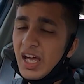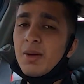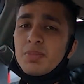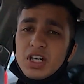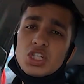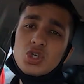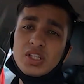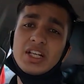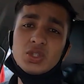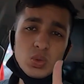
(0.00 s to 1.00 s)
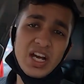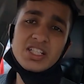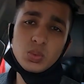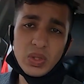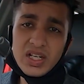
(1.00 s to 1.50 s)
And I'm pretty sure that you
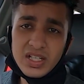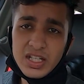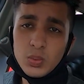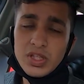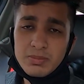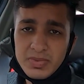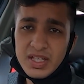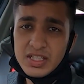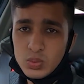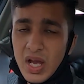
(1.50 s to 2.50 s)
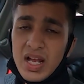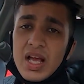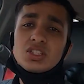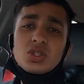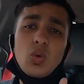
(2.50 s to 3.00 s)
guys will agree with me as well.
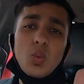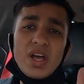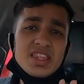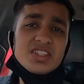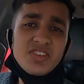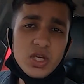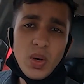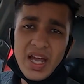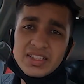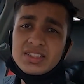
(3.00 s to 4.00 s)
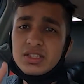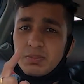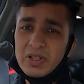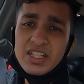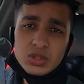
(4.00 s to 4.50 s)
So when this video ends,
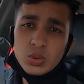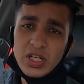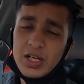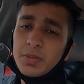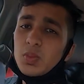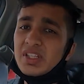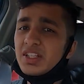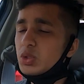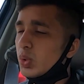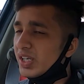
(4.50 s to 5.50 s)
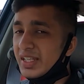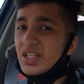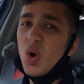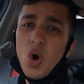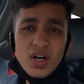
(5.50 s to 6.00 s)
please do tell me whether you
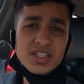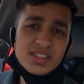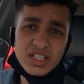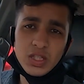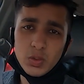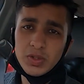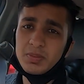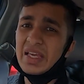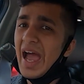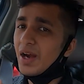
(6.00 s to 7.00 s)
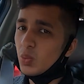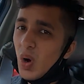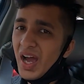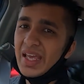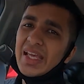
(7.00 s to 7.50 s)
agree or disagree with me and
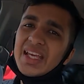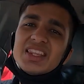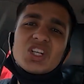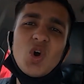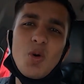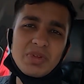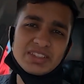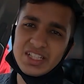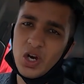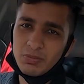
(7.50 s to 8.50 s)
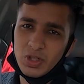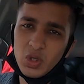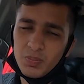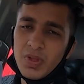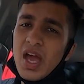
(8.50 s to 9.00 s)
why in the comments down
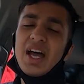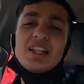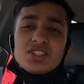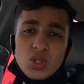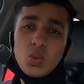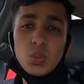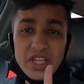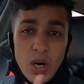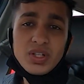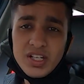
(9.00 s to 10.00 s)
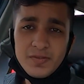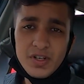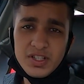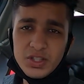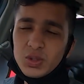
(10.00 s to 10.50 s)
below. And so without any
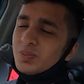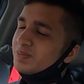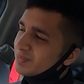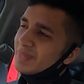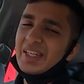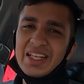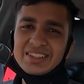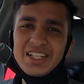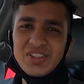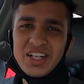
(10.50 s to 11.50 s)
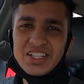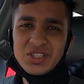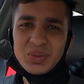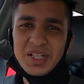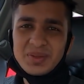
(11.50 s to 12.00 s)
further ado, let's get right
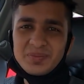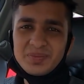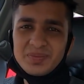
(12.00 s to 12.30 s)
into it.